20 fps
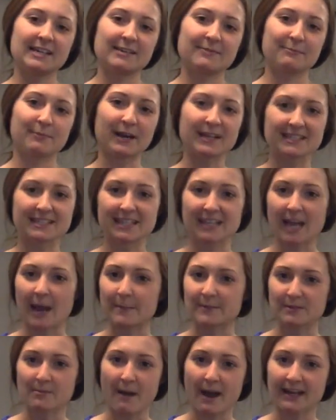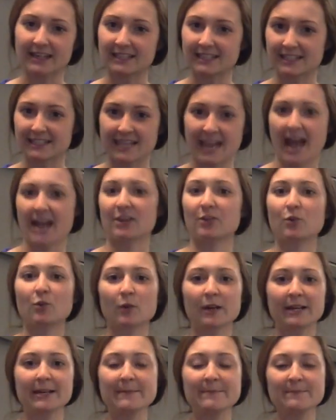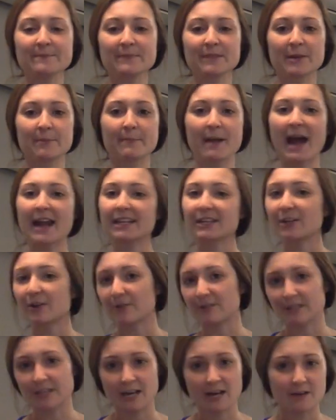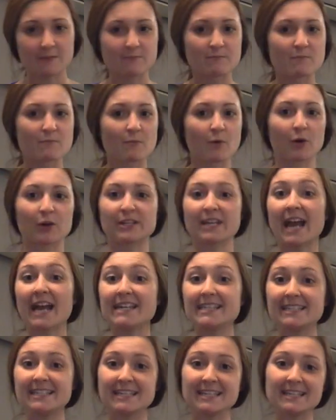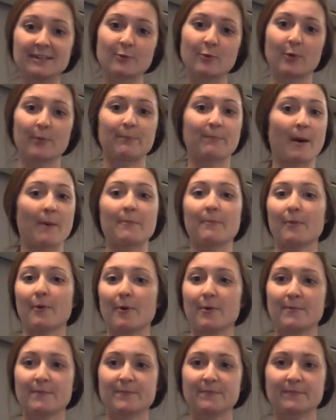Brands that come to mind in this category, Patagonia, or Nike, or Bumble.